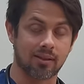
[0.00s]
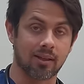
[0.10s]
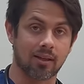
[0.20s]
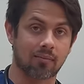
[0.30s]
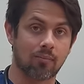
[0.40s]

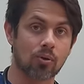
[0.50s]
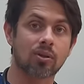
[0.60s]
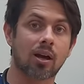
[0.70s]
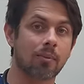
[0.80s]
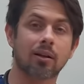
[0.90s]
the
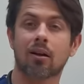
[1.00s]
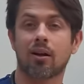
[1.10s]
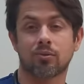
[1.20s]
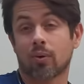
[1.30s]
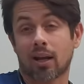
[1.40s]
most common
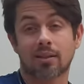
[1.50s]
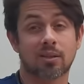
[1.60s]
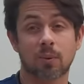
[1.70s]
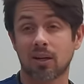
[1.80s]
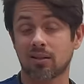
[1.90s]
cause, what I
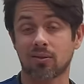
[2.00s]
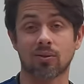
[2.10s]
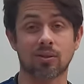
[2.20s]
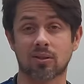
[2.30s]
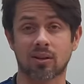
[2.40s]
anticipate, is
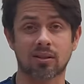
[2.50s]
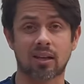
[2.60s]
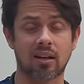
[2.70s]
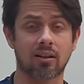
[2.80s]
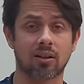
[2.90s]
either the
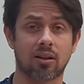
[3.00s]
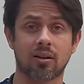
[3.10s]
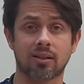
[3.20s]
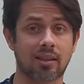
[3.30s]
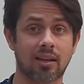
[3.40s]
duct getting
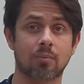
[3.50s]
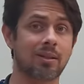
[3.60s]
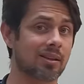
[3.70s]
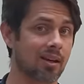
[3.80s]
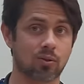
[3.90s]
clogged, and that could
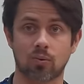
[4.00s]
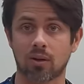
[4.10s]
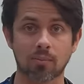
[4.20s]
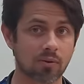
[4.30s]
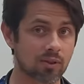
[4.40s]
be tied to a
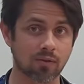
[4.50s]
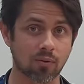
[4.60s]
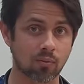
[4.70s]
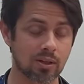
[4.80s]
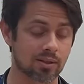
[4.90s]
number of
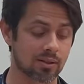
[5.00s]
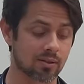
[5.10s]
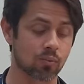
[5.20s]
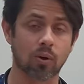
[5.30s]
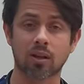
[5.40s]
different
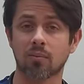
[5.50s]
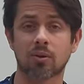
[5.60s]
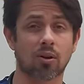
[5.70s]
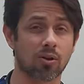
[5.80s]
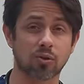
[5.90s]
reasons. One of
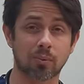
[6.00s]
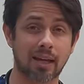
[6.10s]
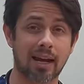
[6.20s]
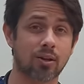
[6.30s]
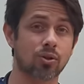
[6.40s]
them could also
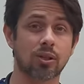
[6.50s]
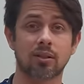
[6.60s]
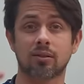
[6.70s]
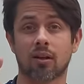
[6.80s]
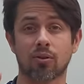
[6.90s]
be
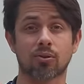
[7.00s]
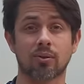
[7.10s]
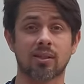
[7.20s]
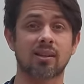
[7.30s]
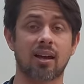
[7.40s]
allergies,
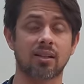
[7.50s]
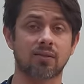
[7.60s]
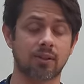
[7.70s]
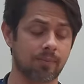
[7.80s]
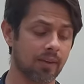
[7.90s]
also the
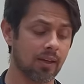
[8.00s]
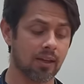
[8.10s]
size of it.